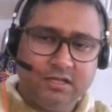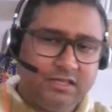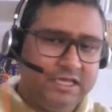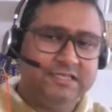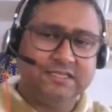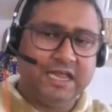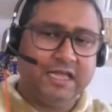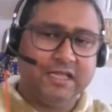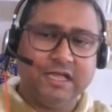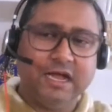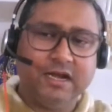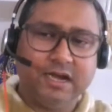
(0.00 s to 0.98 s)
things like
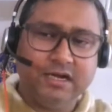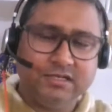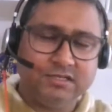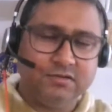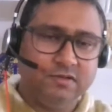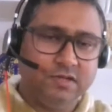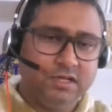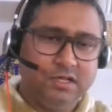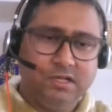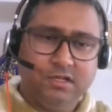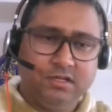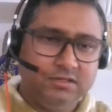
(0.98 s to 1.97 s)
that, right? So
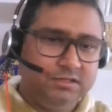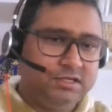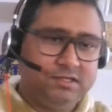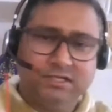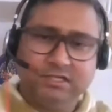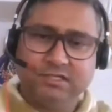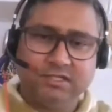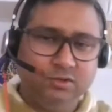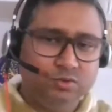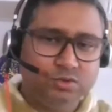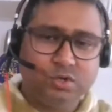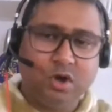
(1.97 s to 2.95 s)
just
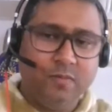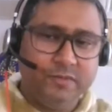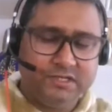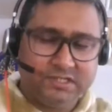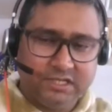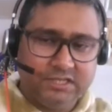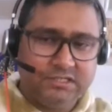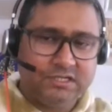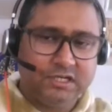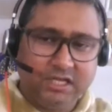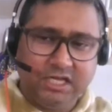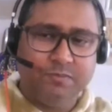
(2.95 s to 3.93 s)
use common sense
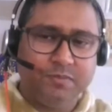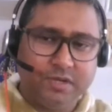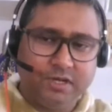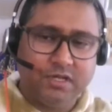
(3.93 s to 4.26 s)
and keep